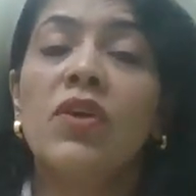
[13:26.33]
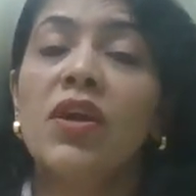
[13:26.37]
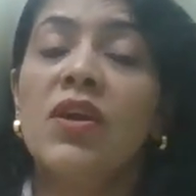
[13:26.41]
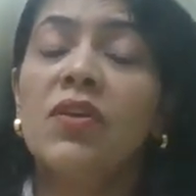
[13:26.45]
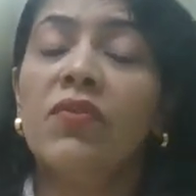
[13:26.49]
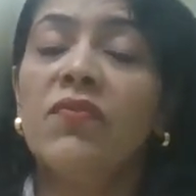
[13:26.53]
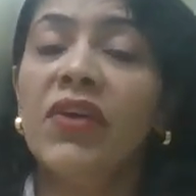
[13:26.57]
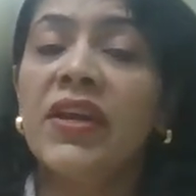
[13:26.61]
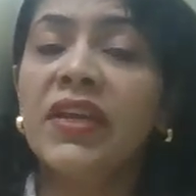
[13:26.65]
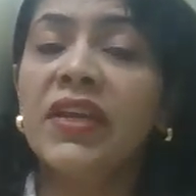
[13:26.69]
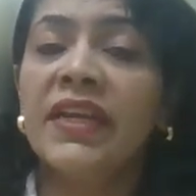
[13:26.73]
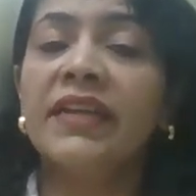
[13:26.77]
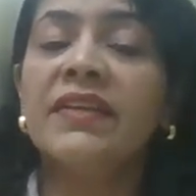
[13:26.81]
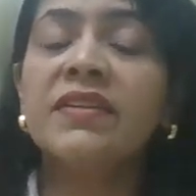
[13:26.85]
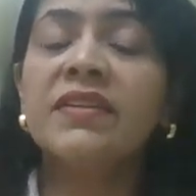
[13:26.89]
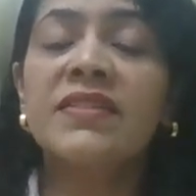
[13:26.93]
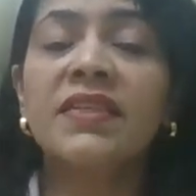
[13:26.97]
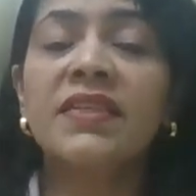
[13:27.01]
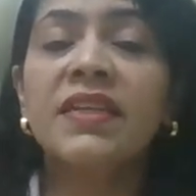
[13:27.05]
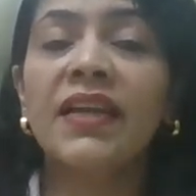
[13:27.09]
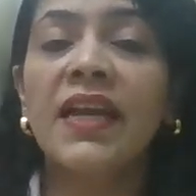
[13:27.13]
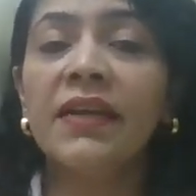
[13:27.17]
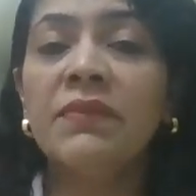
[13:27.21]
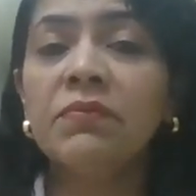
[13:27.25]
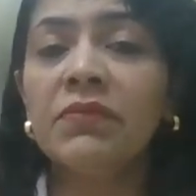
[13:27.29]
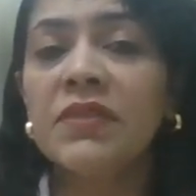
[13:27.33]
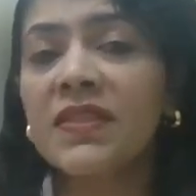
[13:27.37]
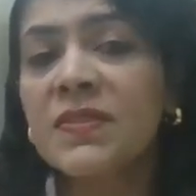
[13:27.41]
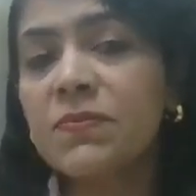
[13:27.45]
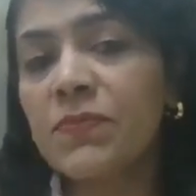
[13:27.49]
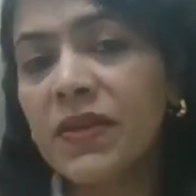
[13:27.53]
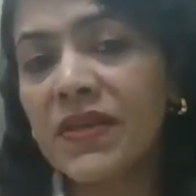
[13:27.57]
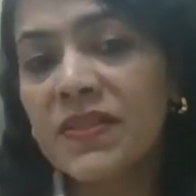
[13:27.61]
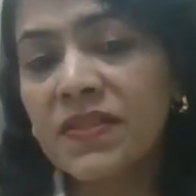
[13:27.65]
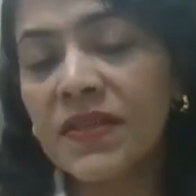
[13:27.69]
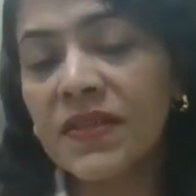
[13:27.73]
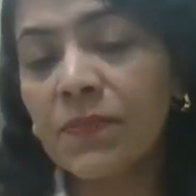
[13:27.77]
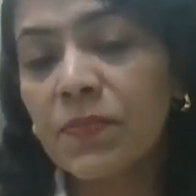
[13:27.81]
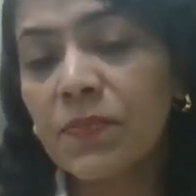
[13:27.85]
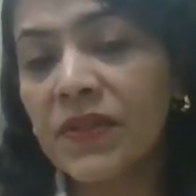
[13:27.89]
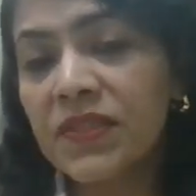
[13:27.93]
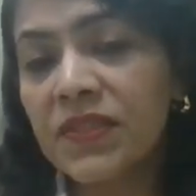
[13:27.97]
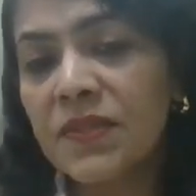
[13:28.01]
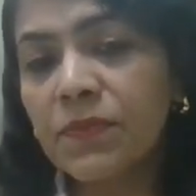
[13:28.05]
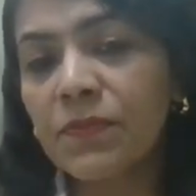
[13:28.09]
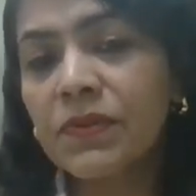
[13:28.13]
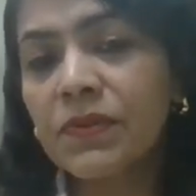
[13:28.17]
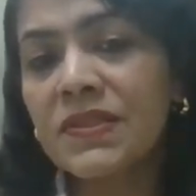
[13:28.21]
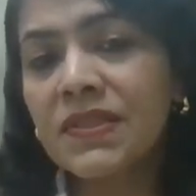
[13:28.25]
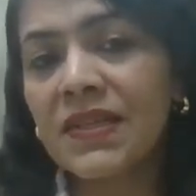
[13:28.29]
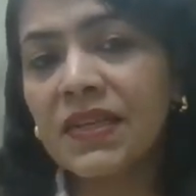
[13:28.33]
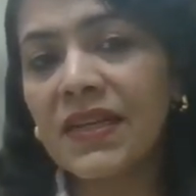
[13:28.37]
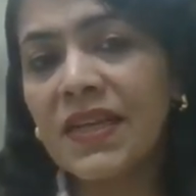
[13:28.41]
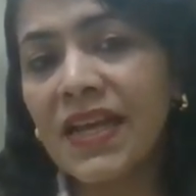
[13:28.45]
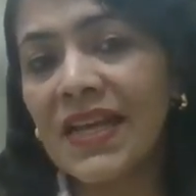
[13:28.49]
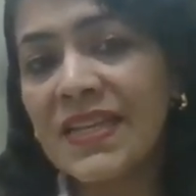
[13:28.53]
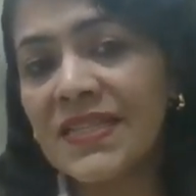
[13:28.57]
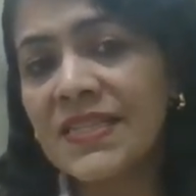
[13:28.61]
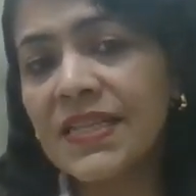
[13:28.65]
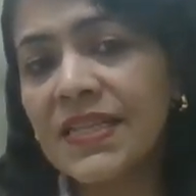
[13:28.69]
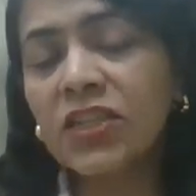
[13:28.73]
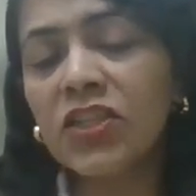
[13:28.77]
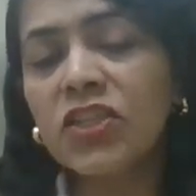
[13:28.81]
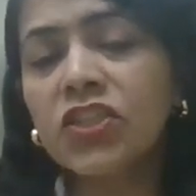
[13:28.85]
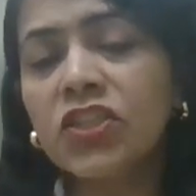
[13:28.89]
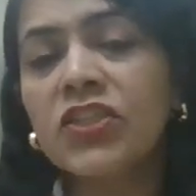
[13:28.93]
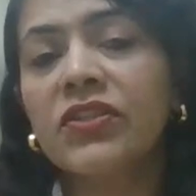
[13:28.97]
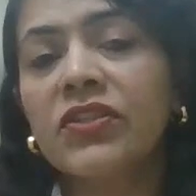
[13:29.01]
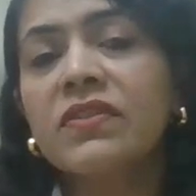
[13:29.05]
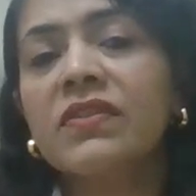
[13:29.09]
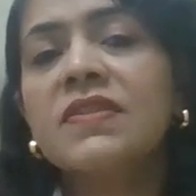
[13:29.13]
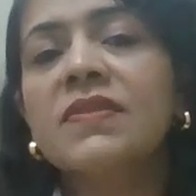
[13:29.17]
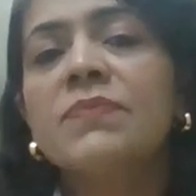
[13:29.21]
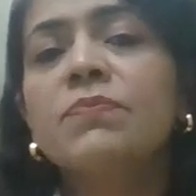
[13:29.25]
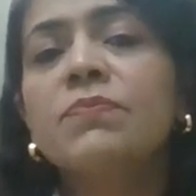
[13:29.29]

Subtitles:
where he described these basic principles are essentials